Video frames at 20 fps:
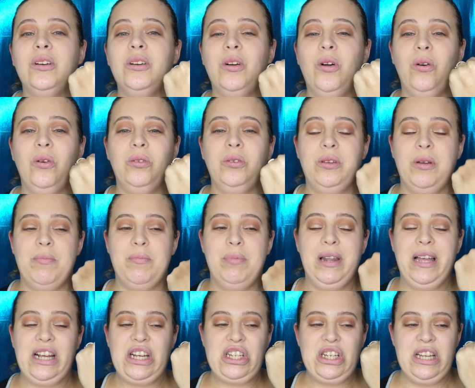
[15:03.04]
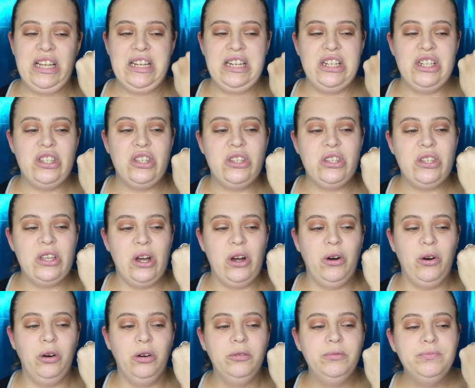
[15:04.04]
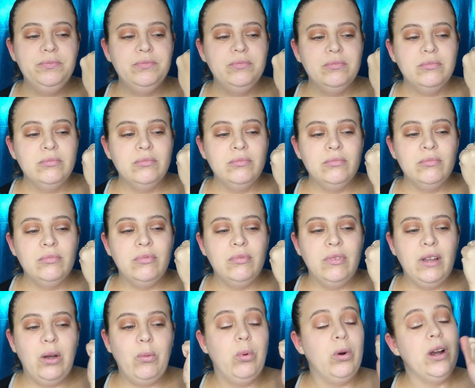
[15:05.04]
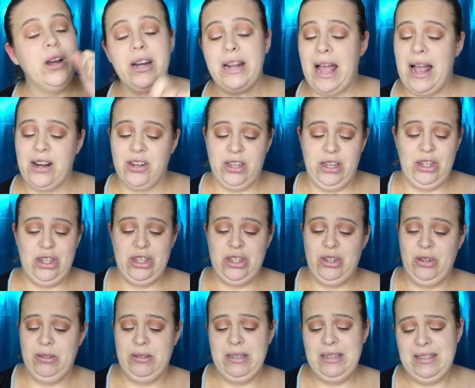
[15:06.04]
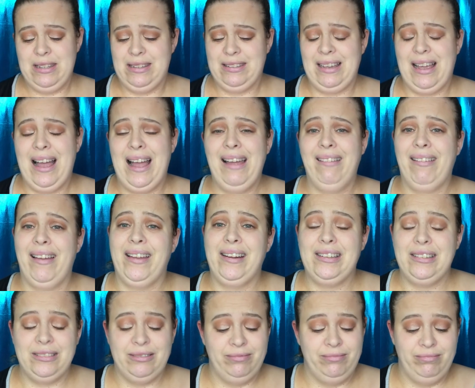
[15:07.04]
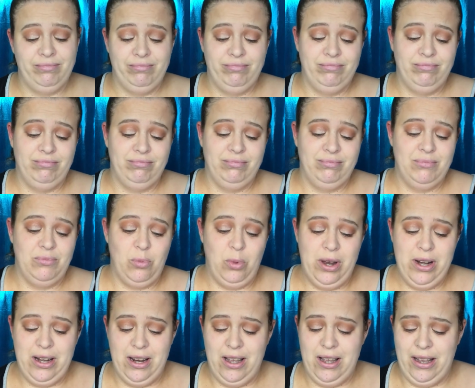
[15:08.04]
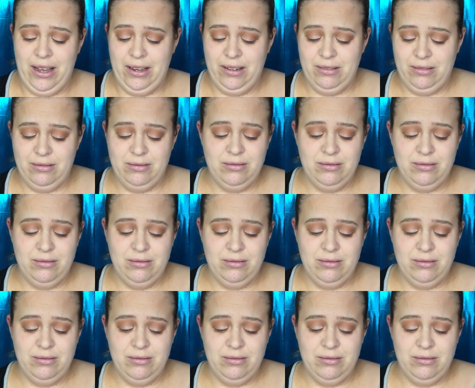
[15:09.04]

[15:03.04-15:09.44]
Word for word: gold complexion. So we're gonna actually just use this as a highlighter. Why not?